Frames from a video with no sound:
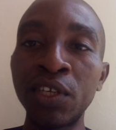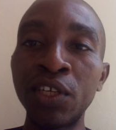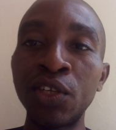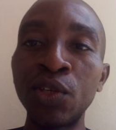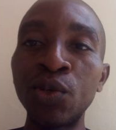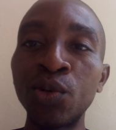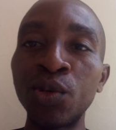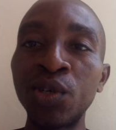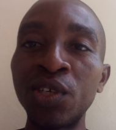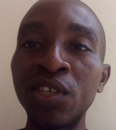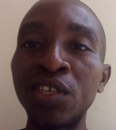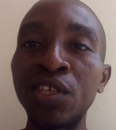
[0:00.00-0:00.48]

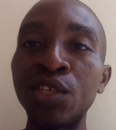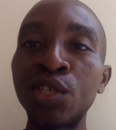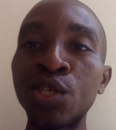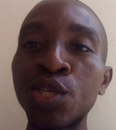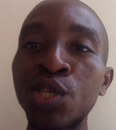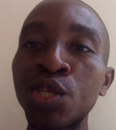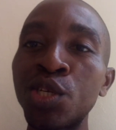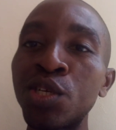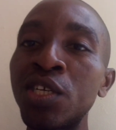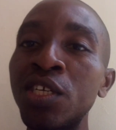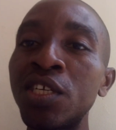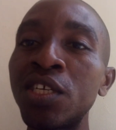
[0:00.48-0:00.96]
in the
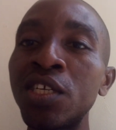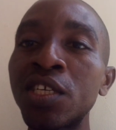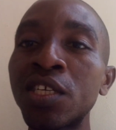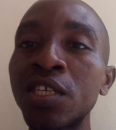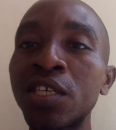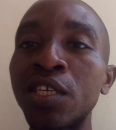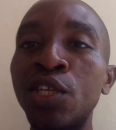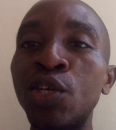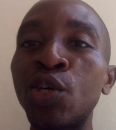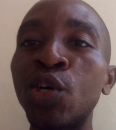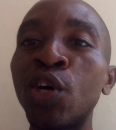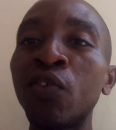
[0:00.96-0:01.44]
streets,
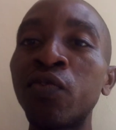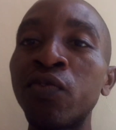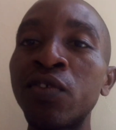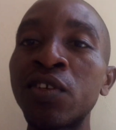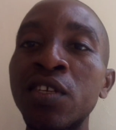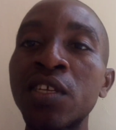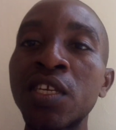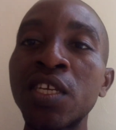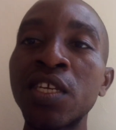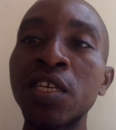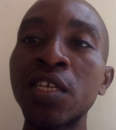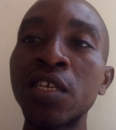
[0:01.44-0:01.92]
in the
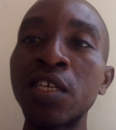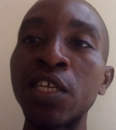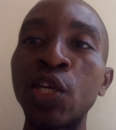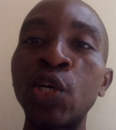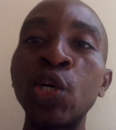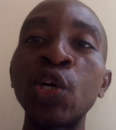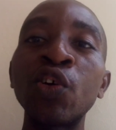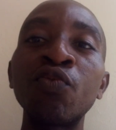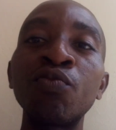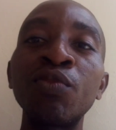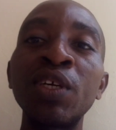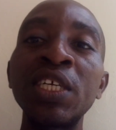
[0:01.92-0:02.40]
offices, in
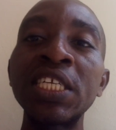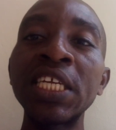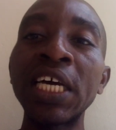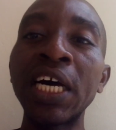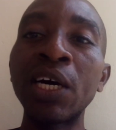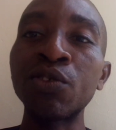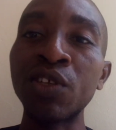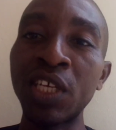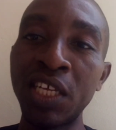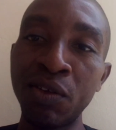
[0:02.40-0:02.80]
government house?